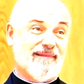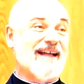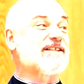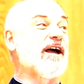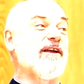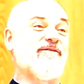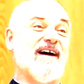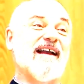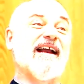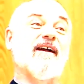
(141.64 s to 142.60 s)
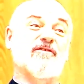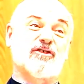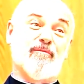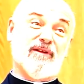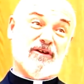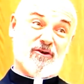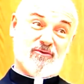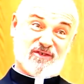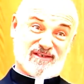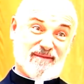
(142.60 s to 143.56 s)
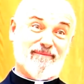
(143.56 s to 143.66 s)
That's how you find out if somebody
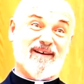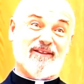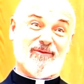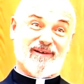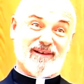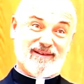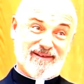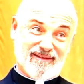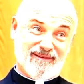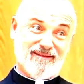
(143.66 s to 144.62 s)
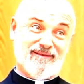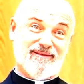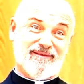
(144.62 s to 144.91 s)
knows something, by the way.